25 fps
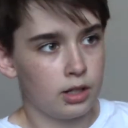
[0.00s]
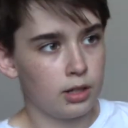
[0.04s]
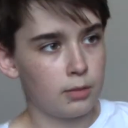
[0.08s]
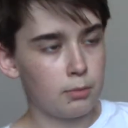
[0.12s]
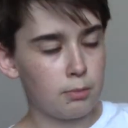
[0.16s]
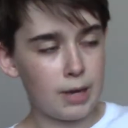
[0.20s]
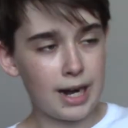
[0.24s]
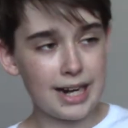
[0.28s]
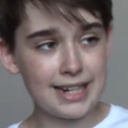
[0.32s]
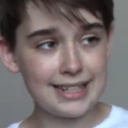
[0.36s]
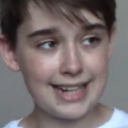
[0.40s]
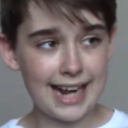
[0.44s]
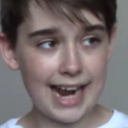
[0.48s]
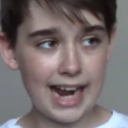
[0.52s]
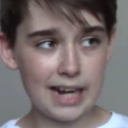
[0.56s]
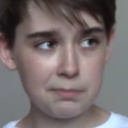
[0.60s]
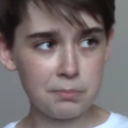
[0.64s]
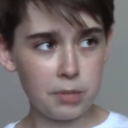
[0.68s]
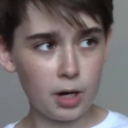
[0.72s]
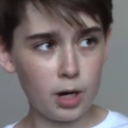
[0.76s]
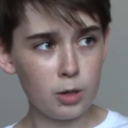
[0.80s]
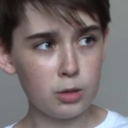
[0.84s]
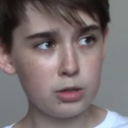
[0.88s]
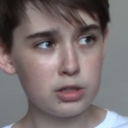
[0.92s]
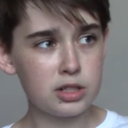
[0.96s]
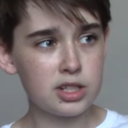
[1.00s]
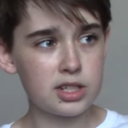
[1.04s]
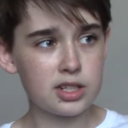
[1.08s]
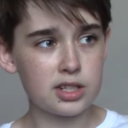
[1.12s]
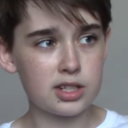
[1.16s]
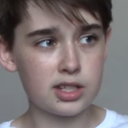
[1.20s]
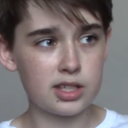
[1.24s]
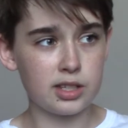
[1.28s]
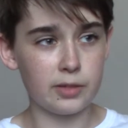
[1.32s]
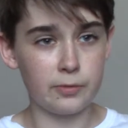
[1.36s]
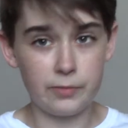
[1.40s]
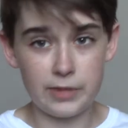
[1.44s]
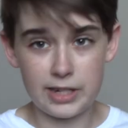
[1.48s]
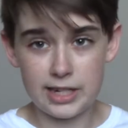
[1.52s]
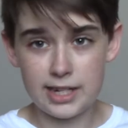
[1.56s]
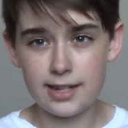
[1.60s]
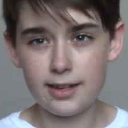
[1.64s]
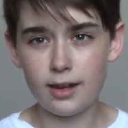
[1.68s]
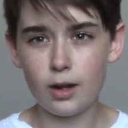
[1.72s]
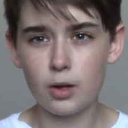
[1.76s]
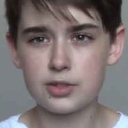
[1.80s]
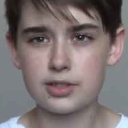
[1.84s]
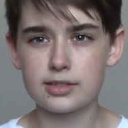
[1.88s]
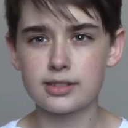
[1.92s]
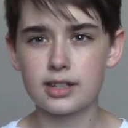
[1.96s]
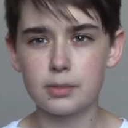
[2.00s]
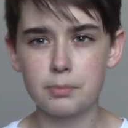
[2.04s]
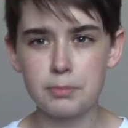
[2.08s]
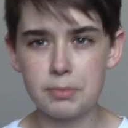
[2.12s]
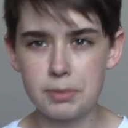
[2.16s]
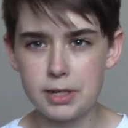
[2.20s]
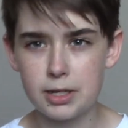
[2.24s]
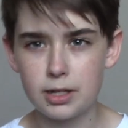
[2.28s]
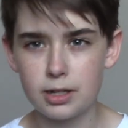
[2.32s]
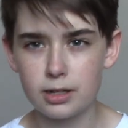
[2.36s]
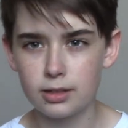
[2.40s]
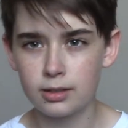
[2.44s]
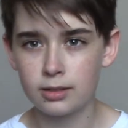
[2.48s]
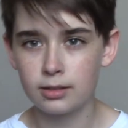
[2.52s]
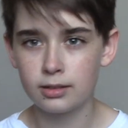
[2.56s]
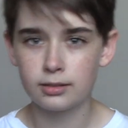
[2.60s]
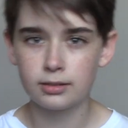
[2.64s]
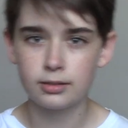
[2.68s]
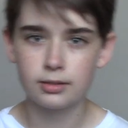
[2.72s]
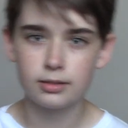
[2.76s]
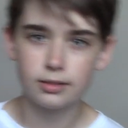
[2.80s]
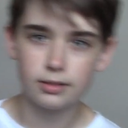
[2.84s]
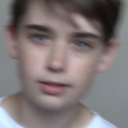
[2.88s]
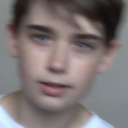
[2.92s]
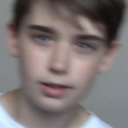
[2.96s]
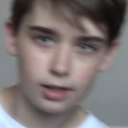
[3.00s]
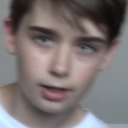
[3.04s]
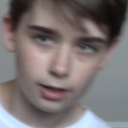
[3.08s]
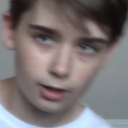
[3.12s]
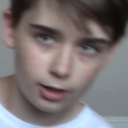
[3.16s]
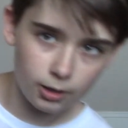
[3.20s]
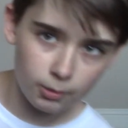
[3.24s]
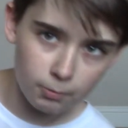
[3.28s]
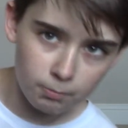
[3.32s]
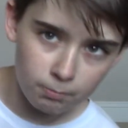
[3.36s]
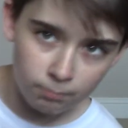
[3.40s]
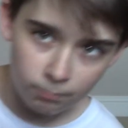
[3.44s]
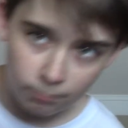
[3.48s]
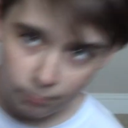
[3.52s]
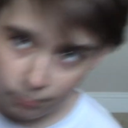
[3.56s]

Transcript: my dad posts the videos on the computer. Um,